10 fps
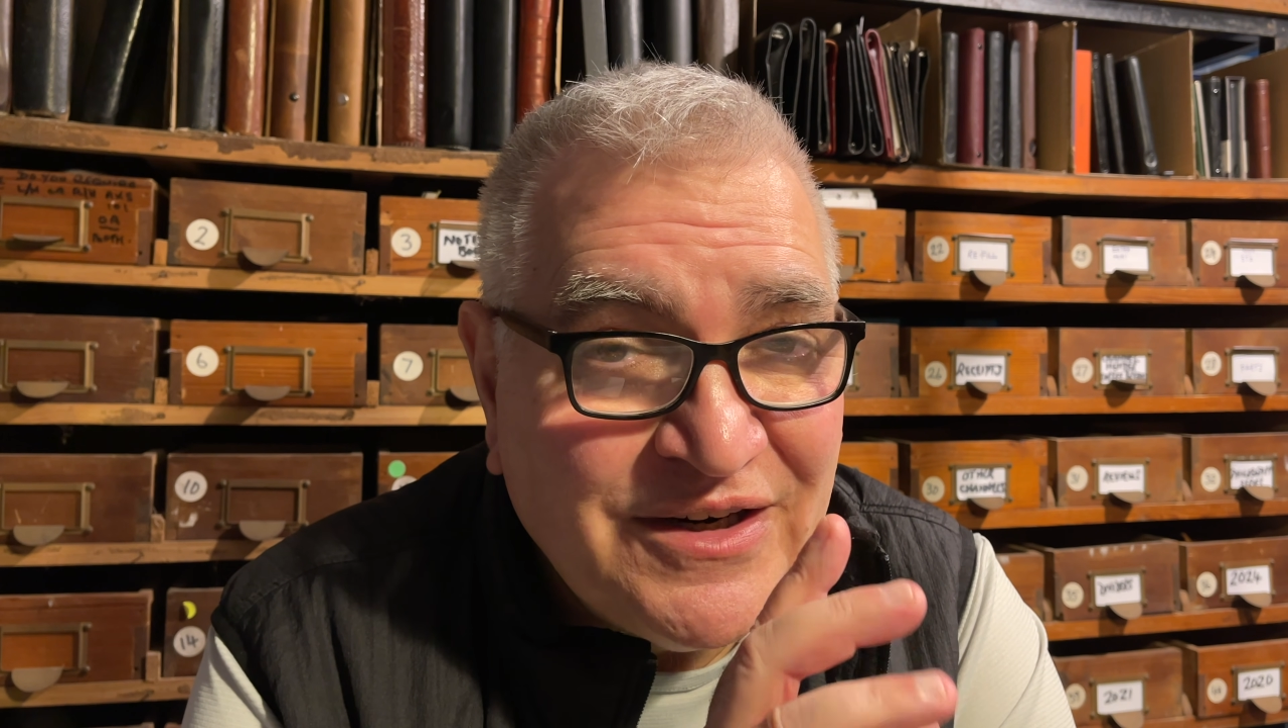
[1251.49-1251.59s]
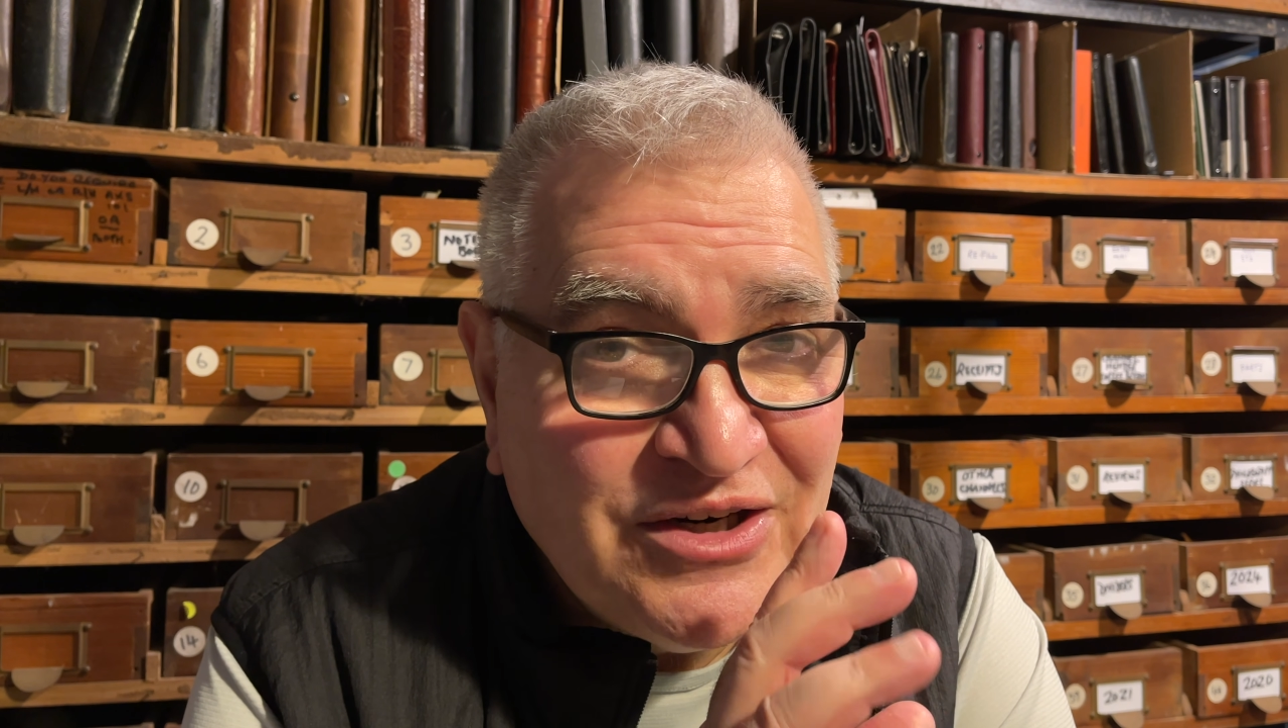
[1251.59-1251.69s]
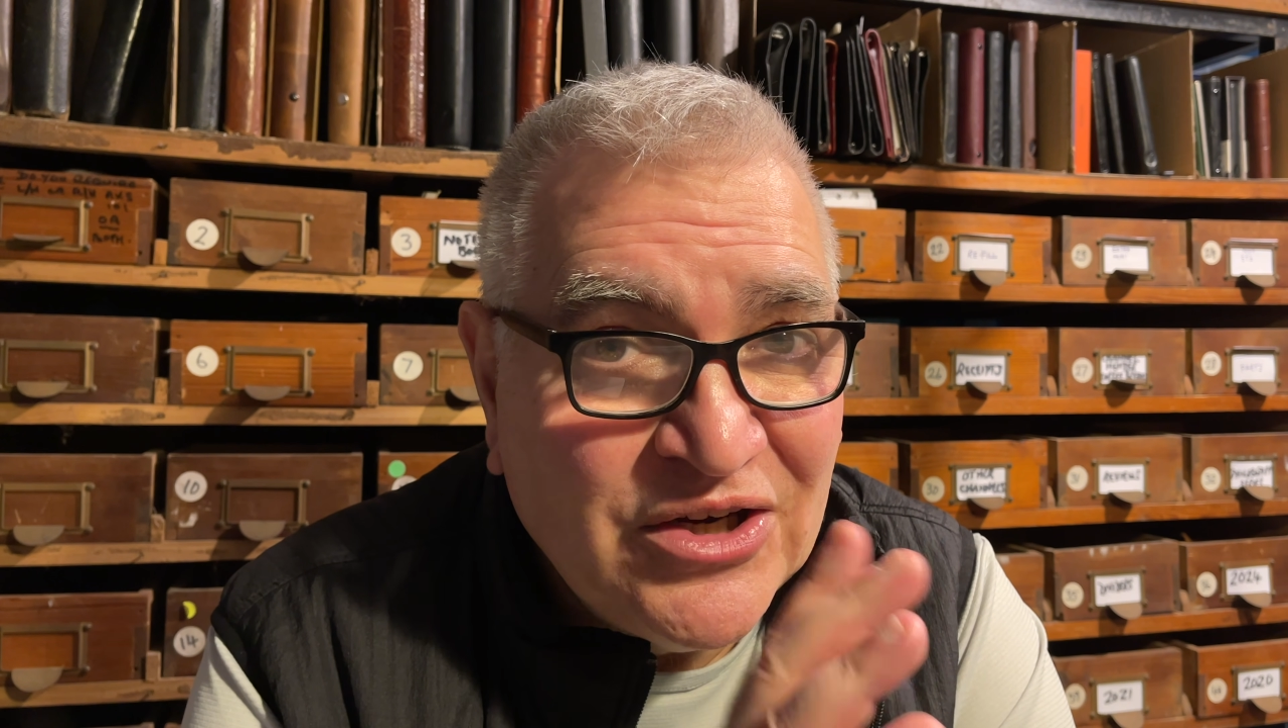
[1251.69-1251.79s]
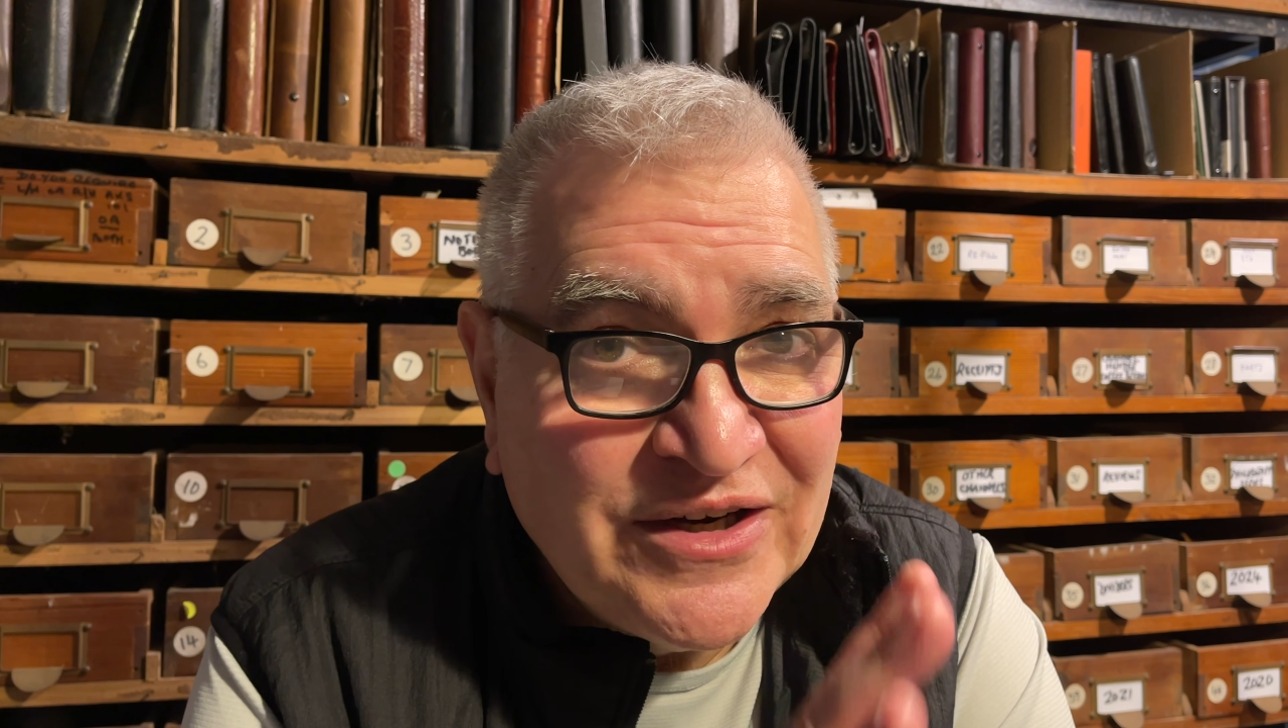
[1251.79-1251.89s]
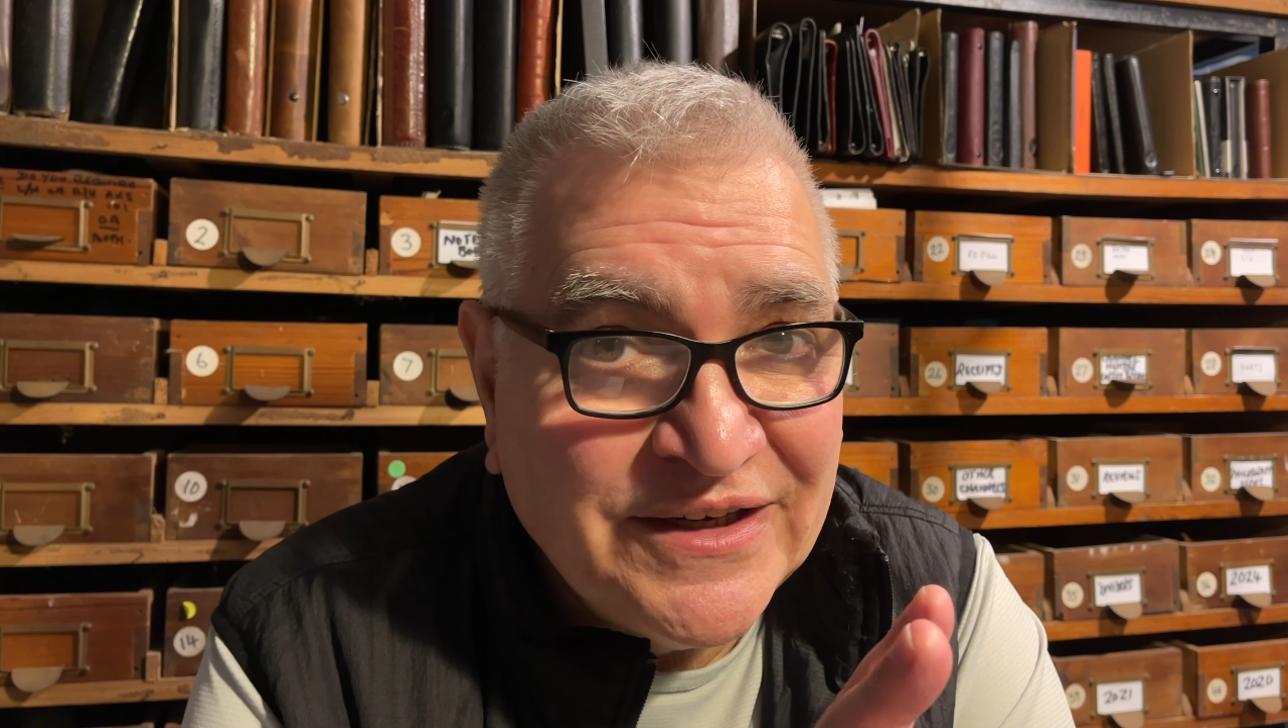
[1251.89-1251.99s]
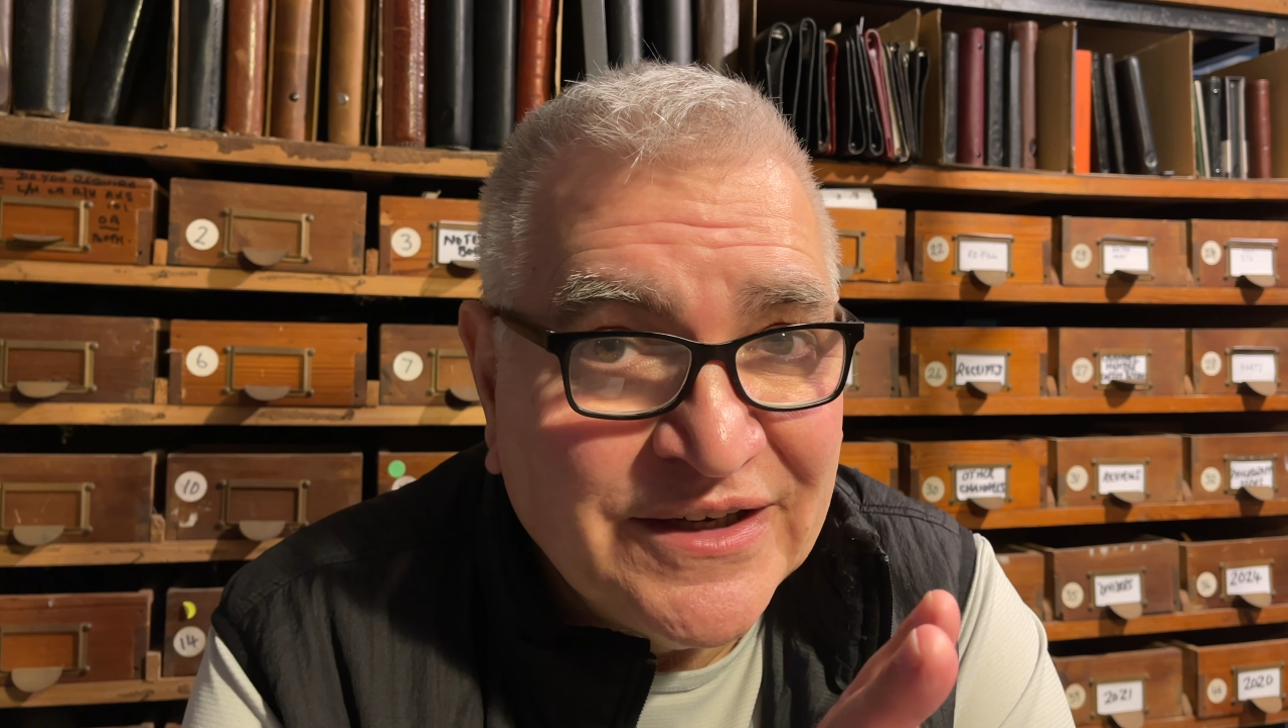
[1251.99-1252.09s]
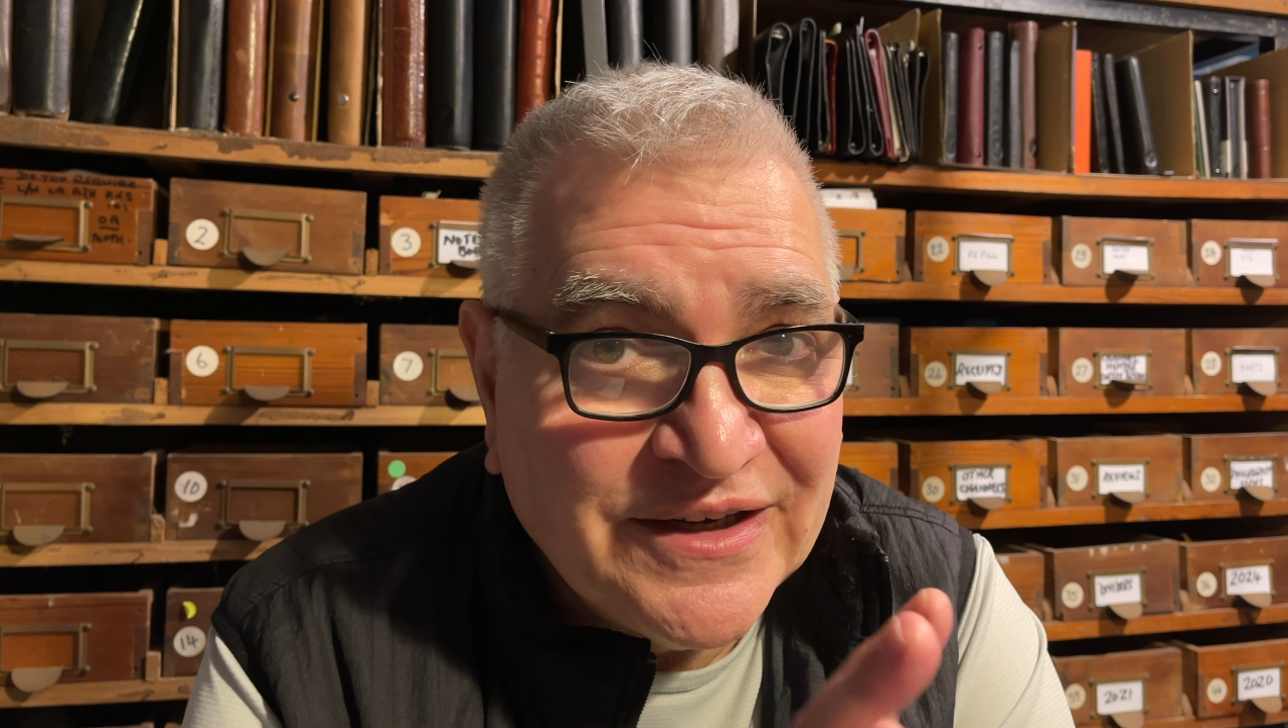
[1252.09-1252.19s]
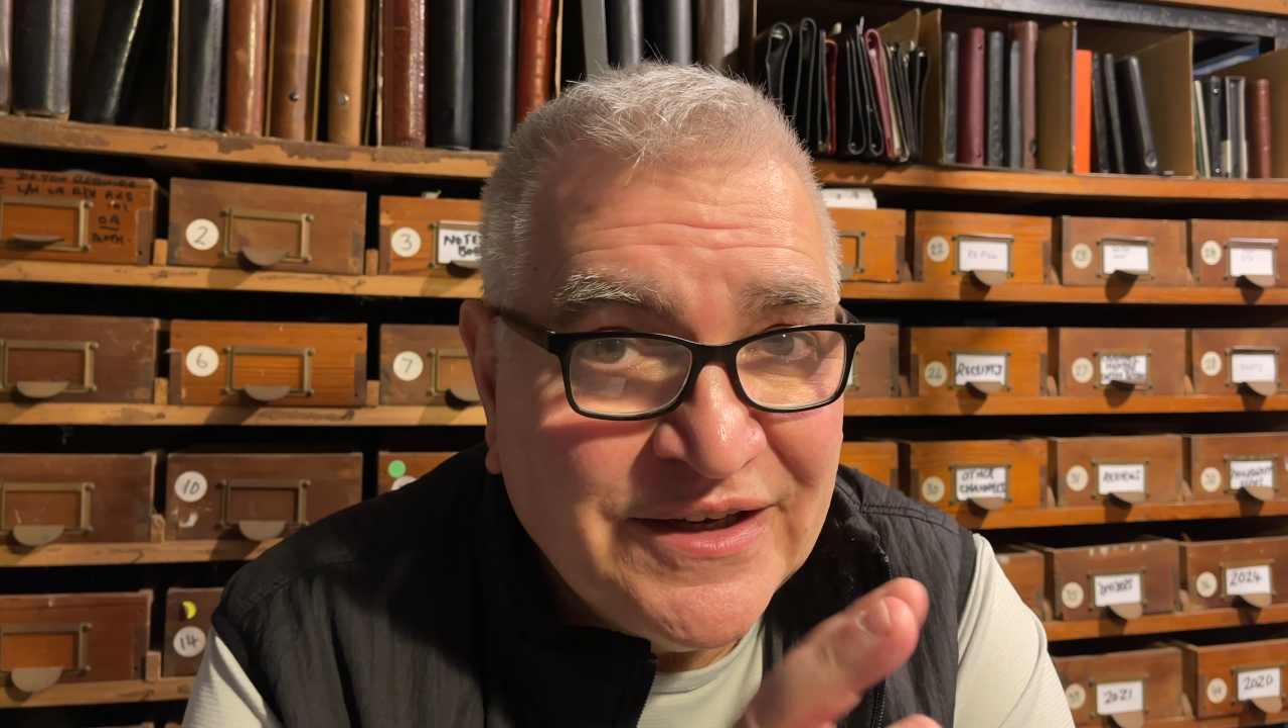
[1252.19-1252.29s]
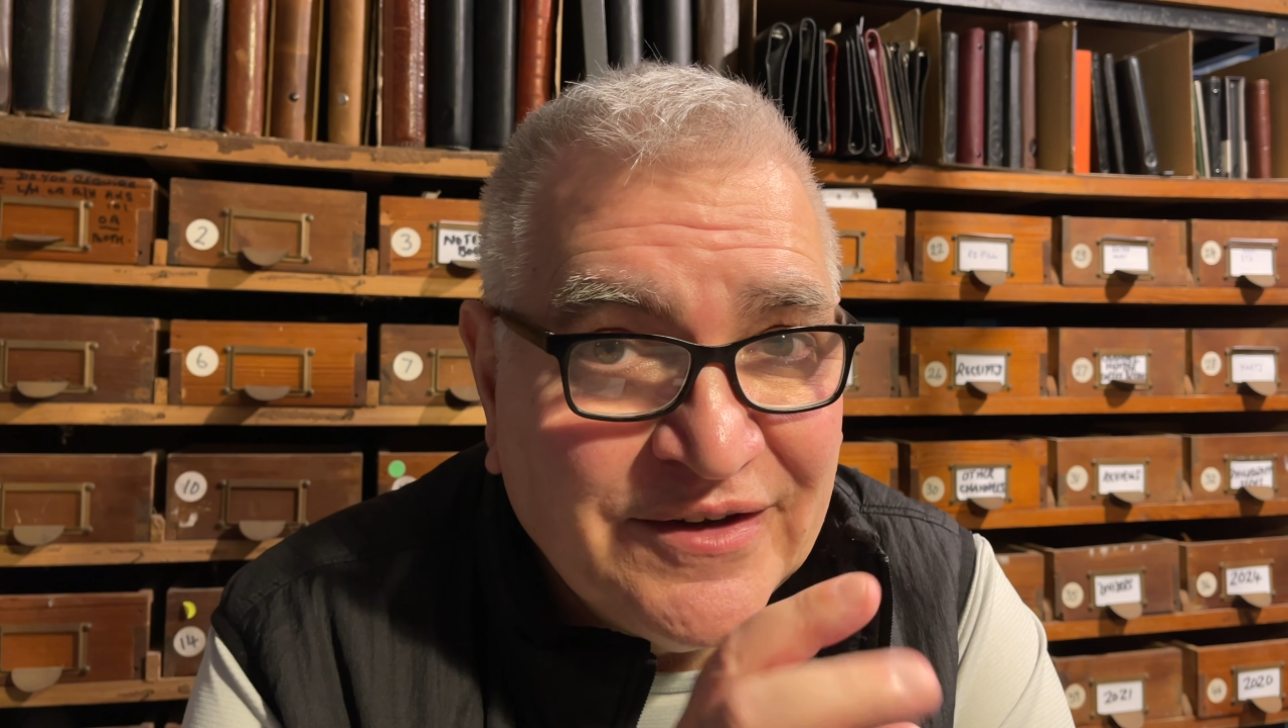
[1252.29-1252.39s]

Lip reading: liner